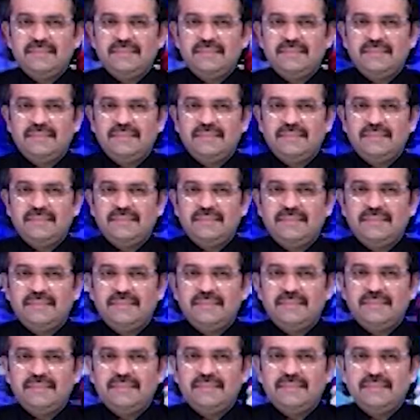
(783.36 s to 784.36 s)

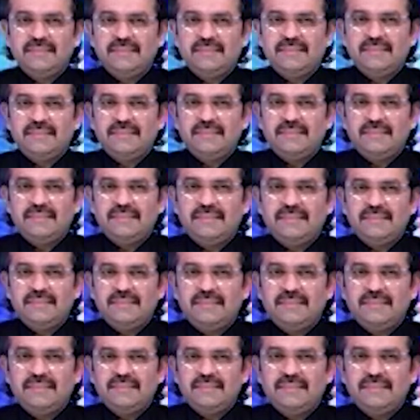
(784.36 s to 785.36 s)

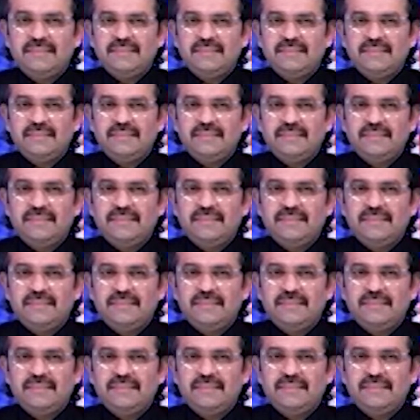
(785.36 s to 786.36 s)

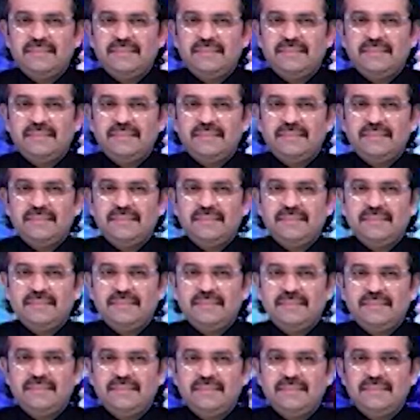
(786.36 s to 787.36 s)

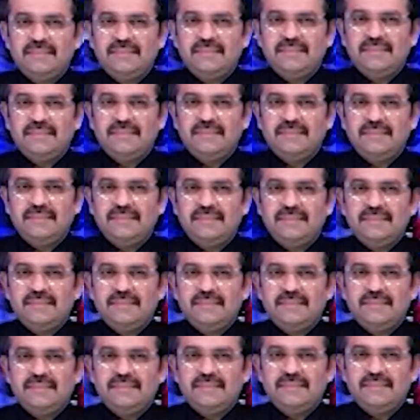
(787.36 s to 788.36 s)

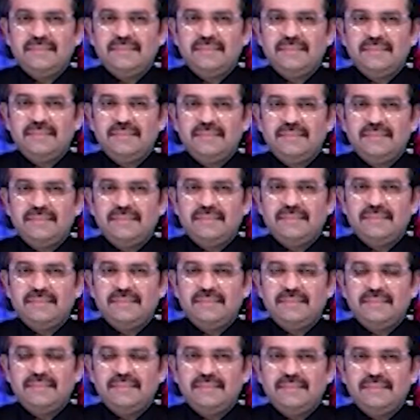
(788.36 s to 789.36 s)

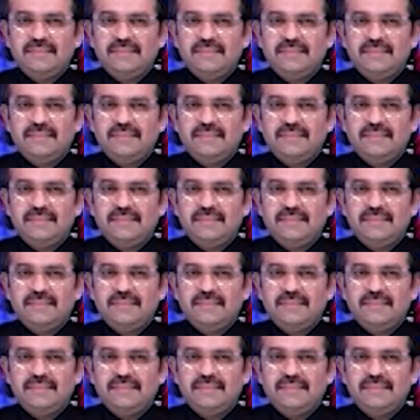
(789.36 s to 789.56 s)
The person shown says nothing.